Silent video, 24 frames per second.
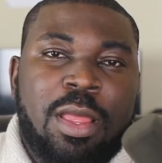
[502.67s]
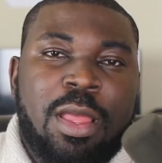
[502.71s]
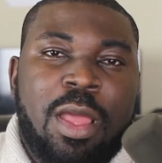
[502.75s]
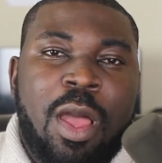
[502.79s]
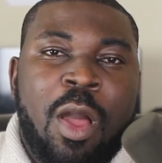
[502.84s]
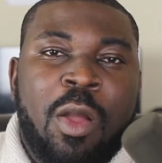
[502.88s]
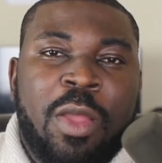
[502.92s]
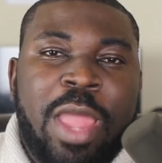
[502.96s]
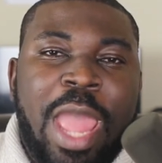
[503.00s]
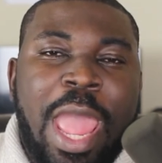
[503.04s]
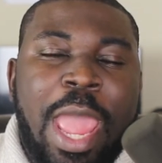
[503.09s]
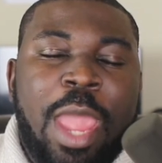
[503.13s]

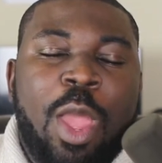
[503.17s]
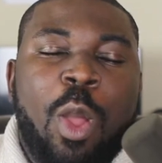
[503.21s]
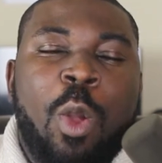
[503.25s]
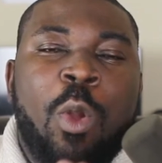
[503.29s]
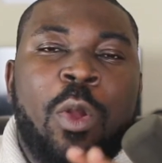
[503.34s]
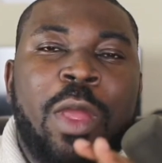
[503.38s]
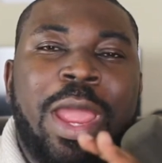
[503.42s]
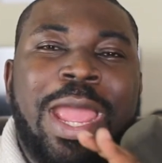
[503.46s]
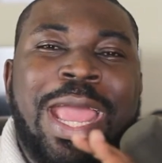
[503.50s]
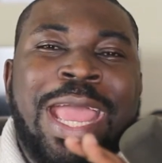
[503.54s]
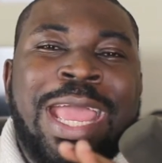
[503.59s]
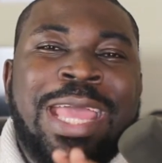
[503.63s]
okay,
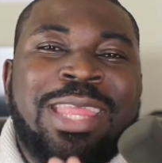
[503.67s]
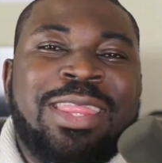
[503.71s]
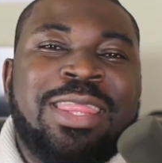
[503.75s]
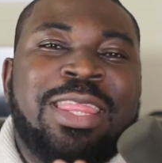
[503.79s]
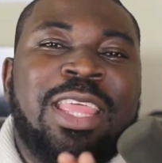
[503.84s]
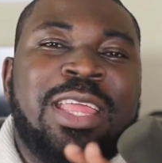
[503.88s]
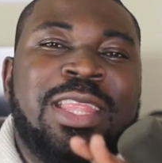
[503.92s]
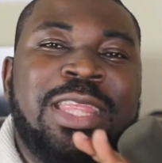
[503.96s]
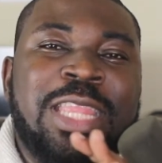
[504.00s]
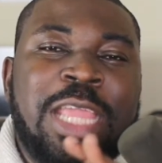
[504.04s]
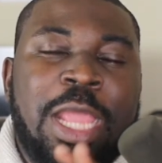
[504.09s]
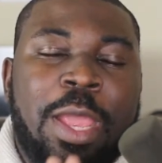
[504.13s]
or in
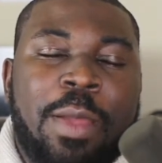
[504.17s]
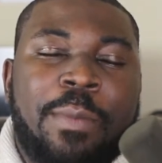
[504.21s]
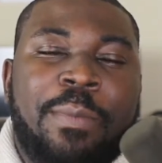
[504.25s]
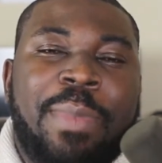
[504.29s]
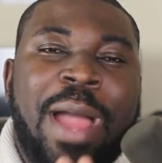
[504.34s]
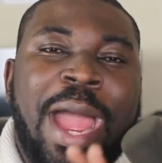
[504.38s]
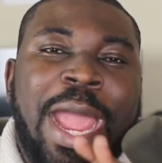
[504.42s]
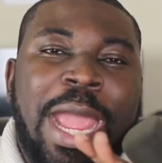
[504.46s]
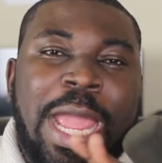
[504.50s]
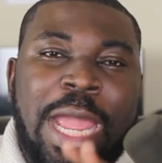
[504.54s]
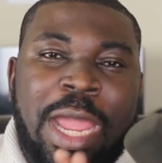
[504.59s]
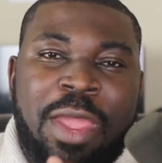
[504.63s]
the
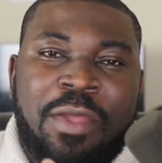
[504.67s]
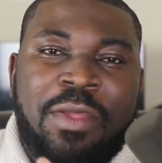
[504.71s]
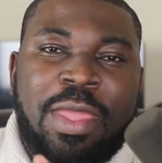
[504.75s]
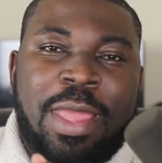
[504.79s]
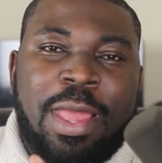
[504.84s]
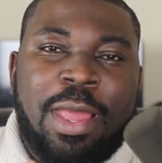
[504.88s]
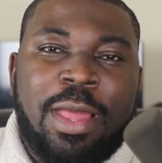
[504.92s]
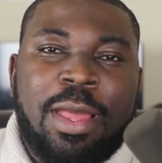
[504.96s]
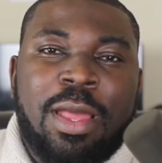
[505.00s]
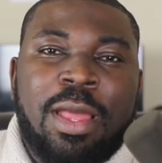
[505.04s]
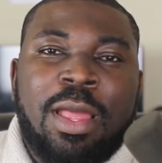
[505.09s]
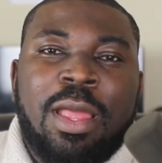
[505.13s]
nearby
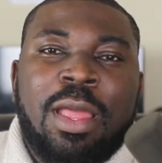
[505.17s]
area.